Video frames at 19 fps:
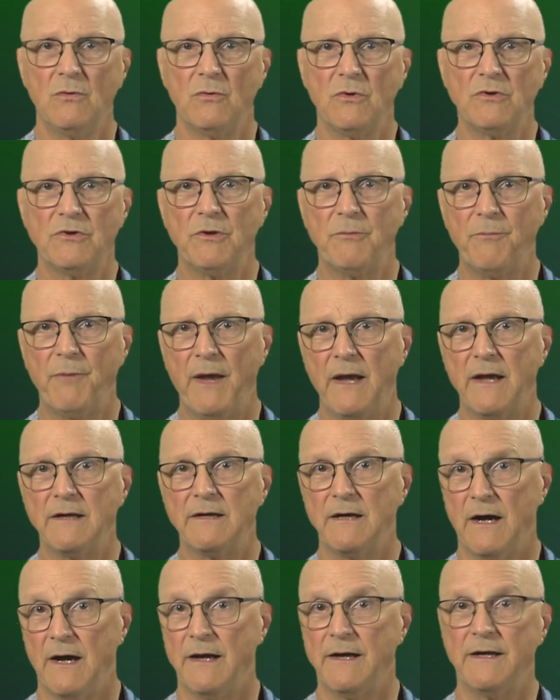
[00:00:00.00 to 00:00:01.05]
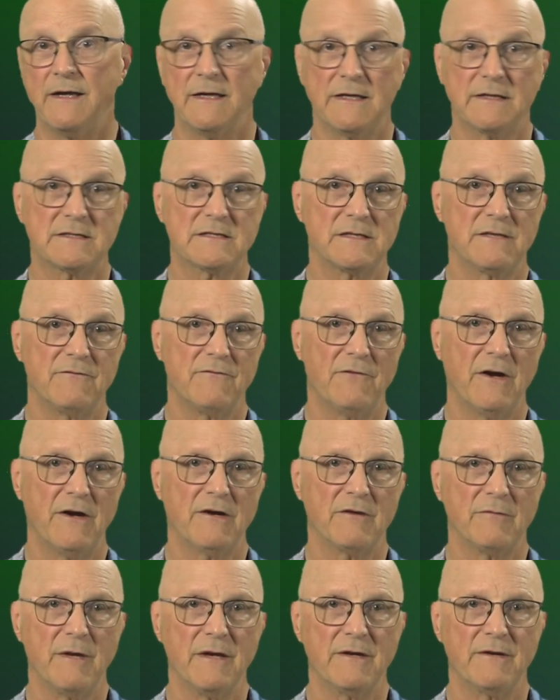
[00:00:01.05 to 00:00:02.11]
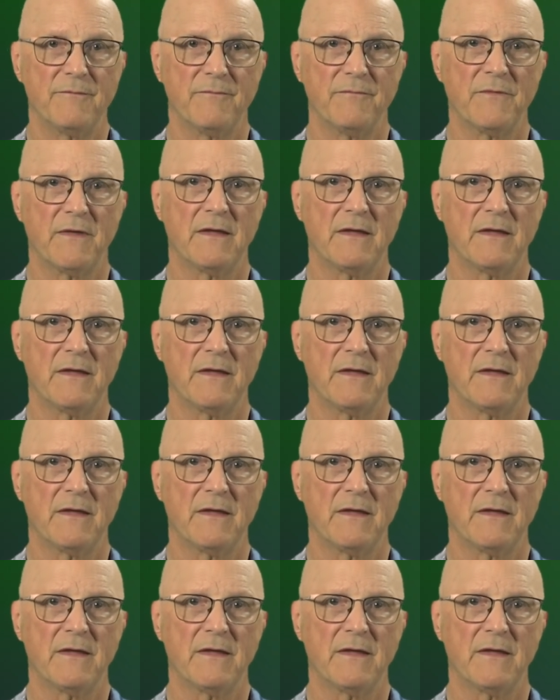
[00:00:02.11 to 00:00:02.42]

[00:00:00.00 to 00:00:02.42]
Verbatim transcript: will depend on its environment.